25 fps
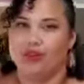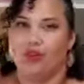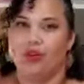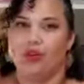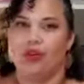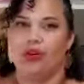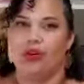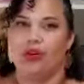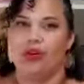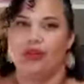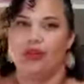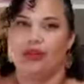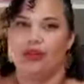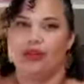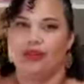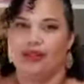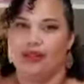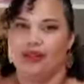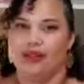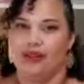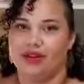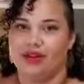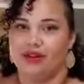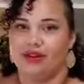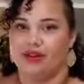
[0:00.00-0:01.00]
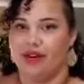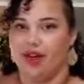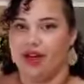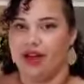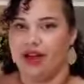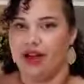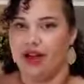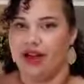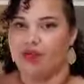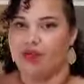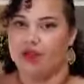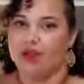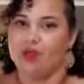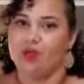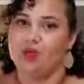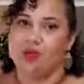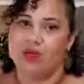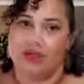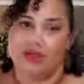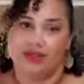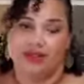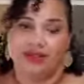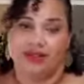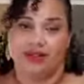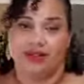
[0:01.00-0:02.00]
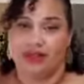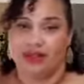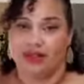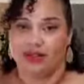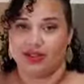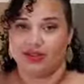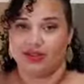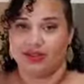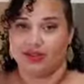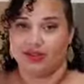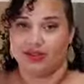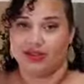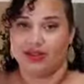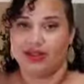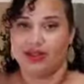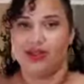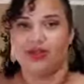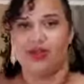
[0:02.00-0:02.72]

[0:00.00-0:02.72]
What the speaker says: $475, and one is $650.